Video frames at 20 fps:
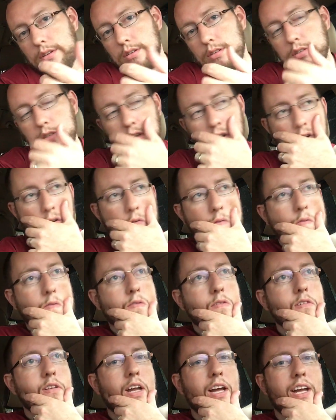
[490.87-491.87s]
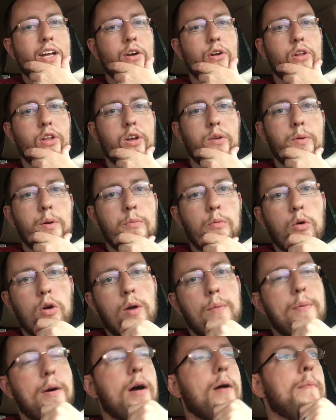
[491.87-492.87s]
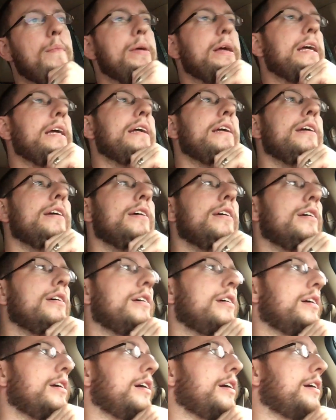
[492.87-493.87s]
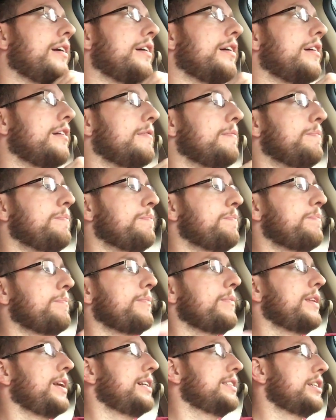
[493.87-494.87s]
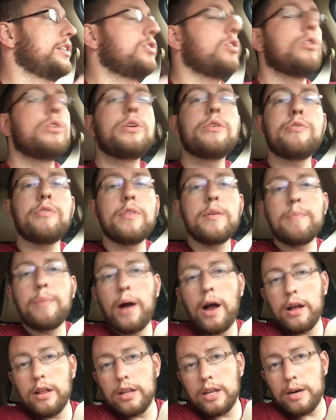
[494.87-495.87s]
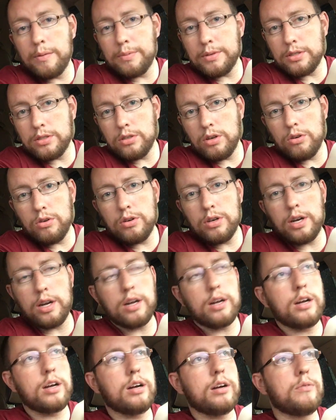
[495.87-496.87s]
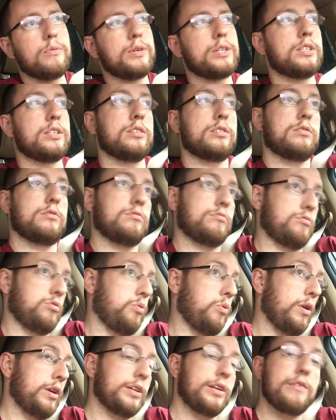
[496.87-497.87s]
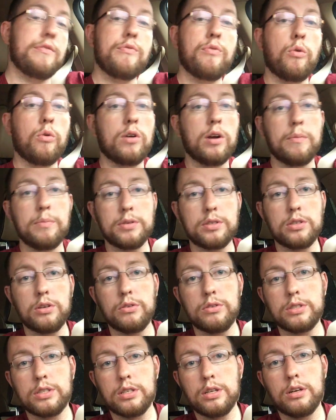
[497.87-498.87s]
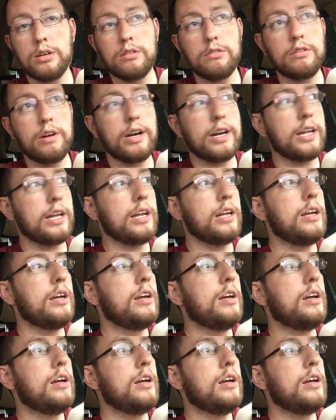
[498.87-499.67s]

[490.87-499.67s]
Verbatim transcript: So now you know a little bit more about me. Um, as I told you from the pilot episode, uh, which is 24 episodes already